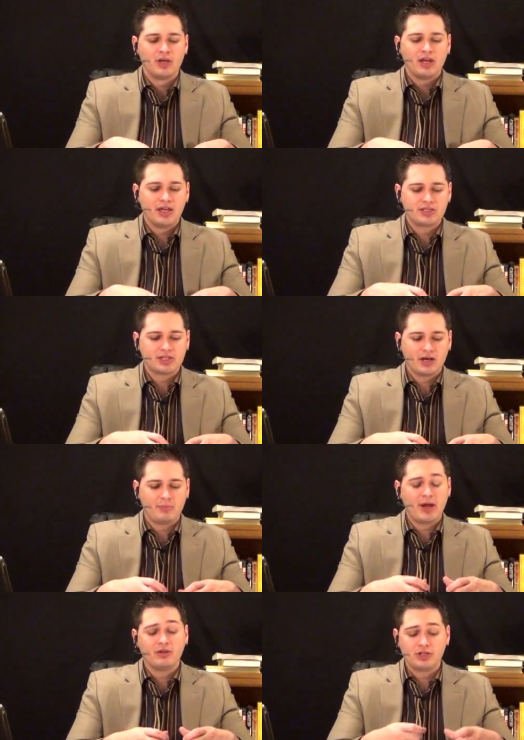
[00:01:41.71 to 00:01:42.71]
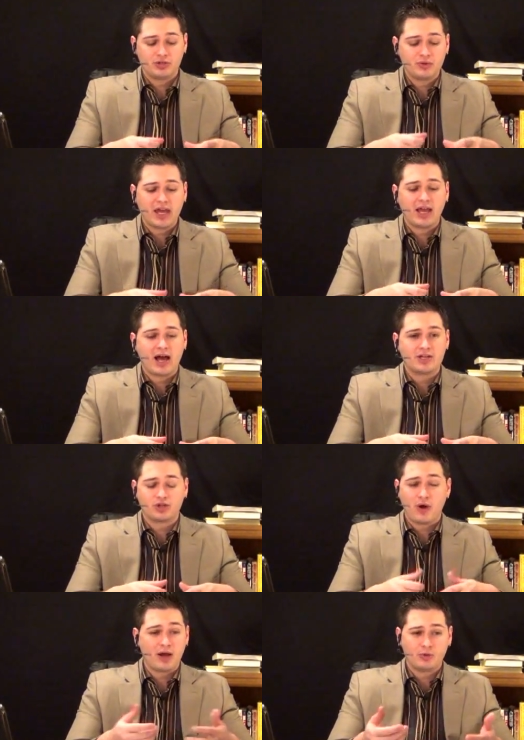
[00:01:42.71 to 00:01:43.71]
It's apparently two gay guys
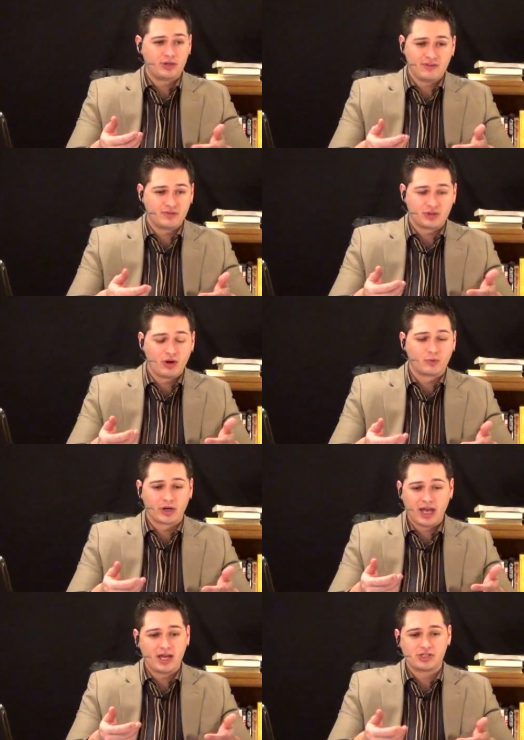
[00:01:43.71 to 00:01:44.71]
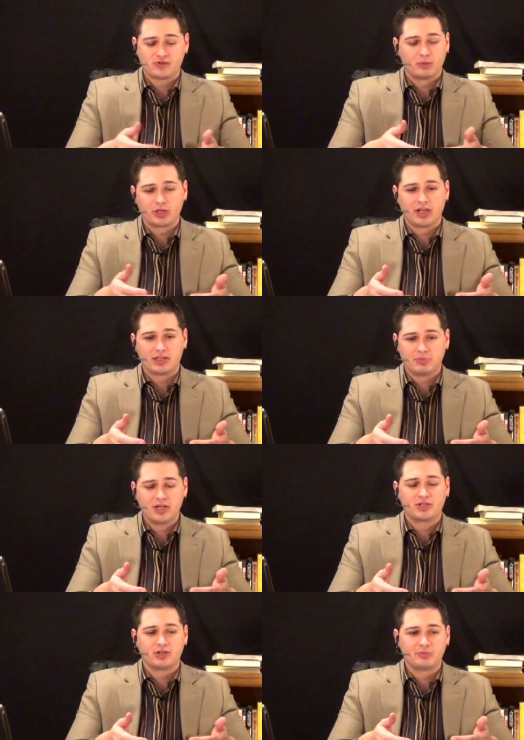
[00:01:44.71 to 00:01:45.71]
who I wouldn't have even thought were gay just from looking at the picture,